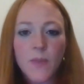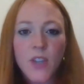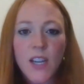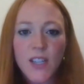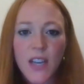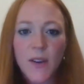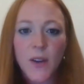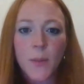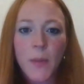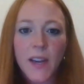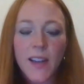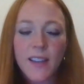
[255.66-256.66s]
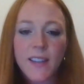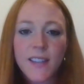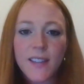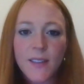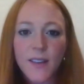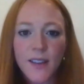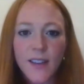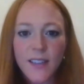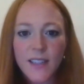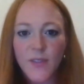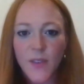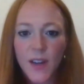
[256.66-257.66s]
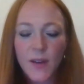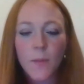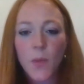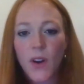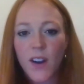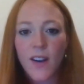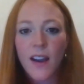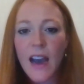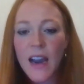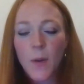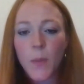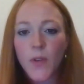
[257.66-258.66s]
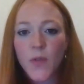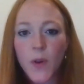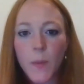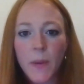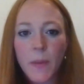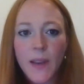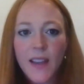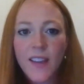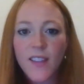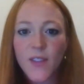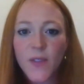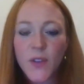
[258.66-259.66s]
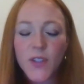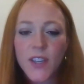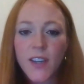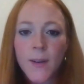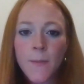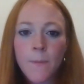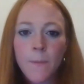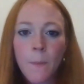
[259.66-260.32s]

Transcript: change out your media to a different, more higher performing media in the future.